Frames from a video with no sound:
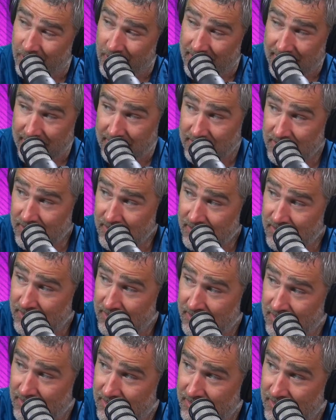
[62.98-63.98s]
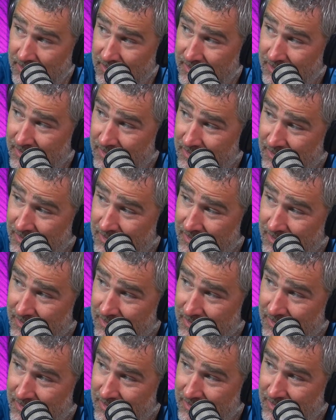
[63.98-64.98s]
the other hand, wood doesn't hold its
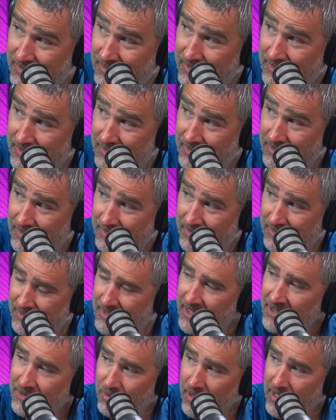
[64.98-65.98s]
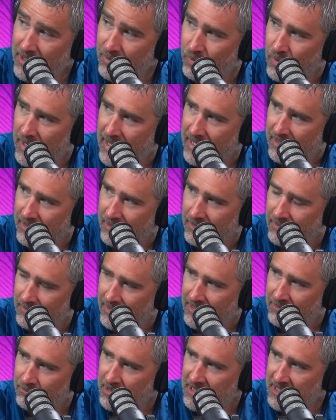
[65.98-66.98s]
value as well. Does right away,
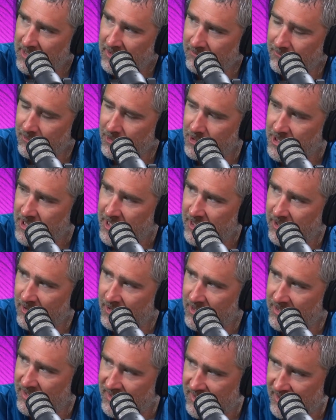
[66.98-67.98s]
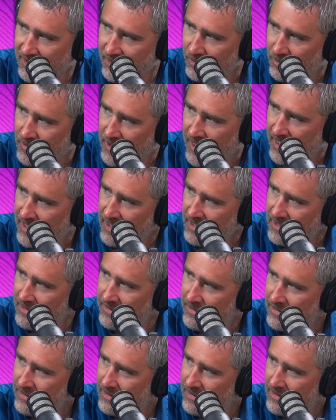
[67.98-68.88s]
like within the first year, it's still okay.